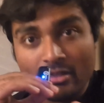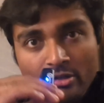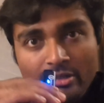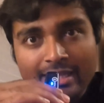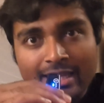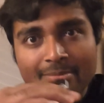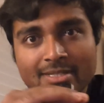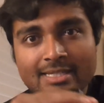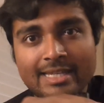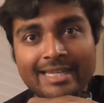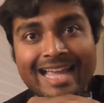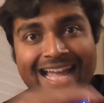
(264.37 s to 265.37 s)
Look at that
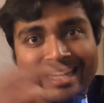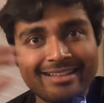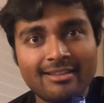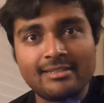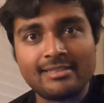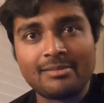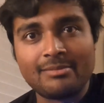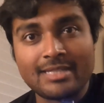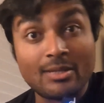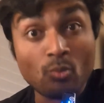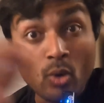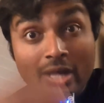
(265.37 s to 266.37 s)
mistake, analyze that
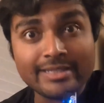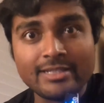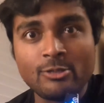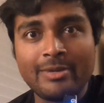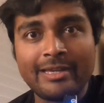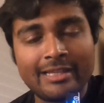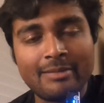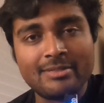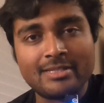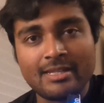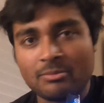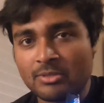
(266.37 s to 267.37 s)
mistake. Why did you make that
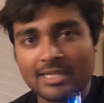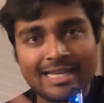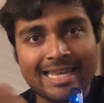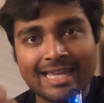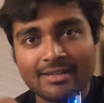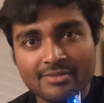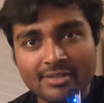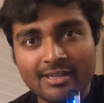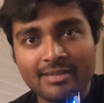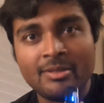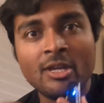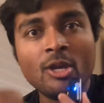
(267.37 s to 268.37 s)
mistake? Was it a lack of
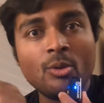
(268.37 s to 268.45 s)
time?